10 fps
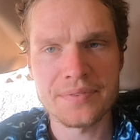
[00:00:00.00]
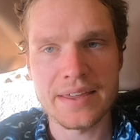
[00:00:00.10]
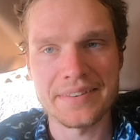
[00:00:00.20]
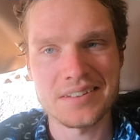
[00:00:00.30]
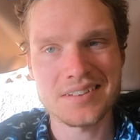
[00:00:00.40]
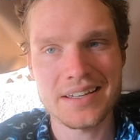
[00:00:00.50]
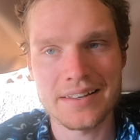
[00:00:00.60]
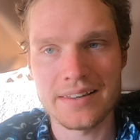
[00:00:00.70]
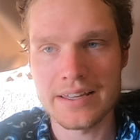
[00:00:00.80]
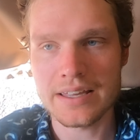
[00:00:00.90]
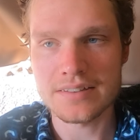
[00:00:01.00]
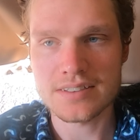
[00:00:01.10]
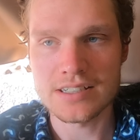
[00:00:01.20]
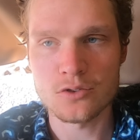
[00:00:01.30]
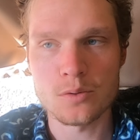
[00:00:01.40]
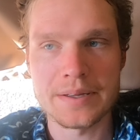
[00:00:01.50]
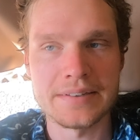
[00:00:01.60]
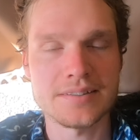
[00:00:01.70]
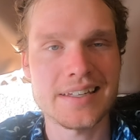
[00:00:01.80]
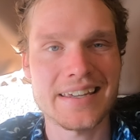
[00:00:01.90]
In the second leg, St
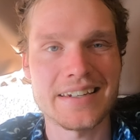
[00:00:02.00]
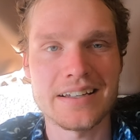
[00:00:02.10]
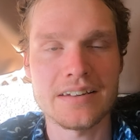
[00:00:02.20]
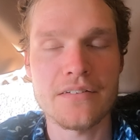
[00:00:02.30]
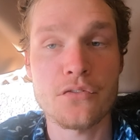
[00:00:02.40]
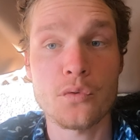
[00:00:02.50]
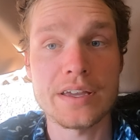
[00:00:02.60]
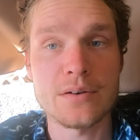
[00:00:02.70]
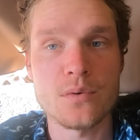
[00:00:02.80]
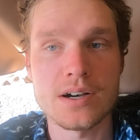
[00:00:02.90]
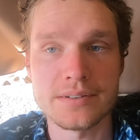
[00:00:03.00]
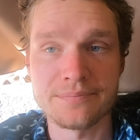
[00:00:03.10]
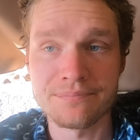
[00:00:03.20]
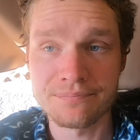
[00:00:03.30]
Albans taken out 3-1.